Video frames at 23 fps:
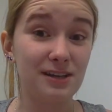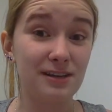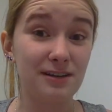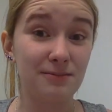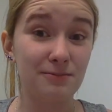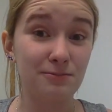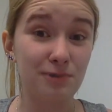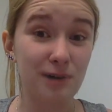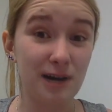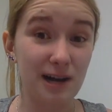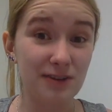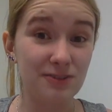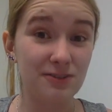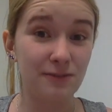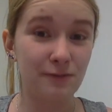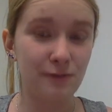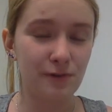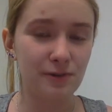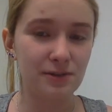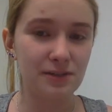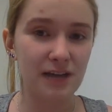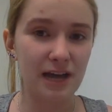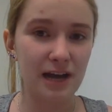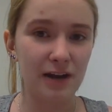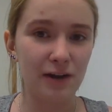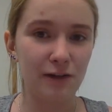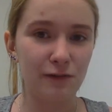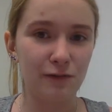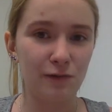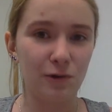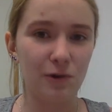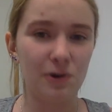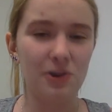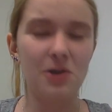it pronounce the full title
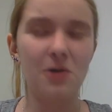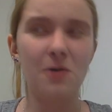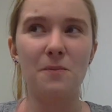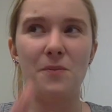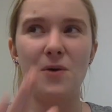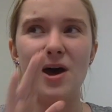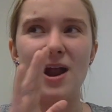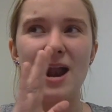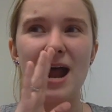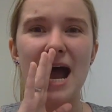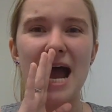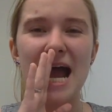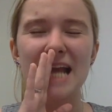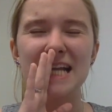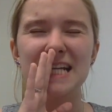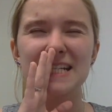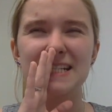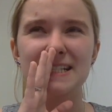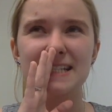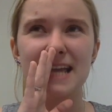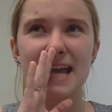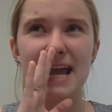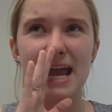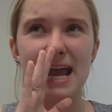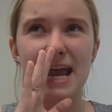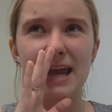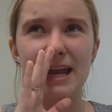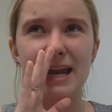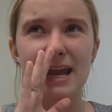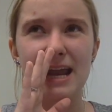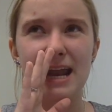for you, but I just can't,